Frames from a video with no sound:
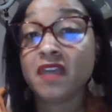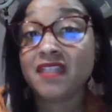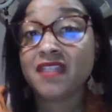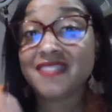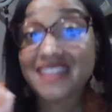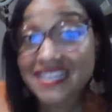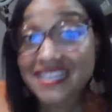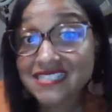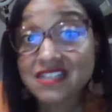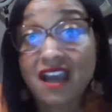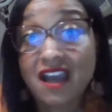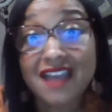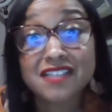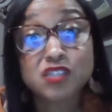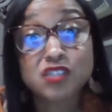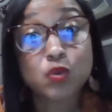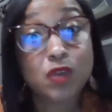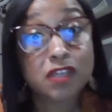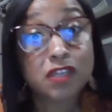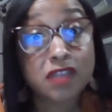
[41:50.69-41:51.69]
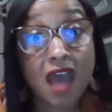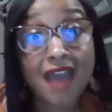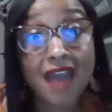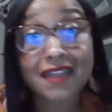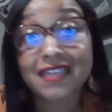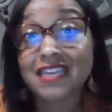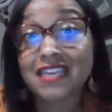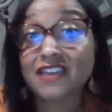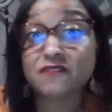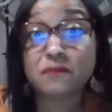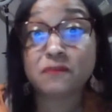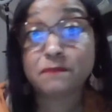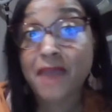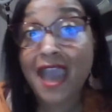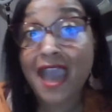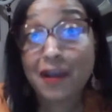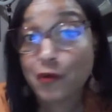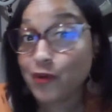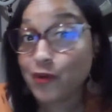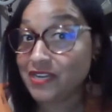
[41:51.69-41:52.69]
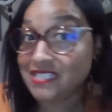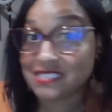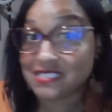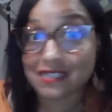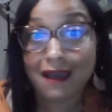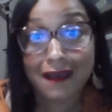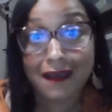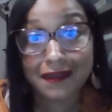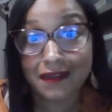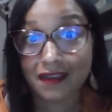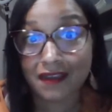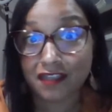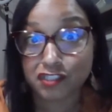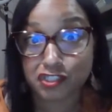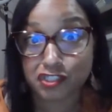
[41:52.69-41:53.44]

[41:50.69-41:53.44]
these guys do a lot of giving back on the sidelines,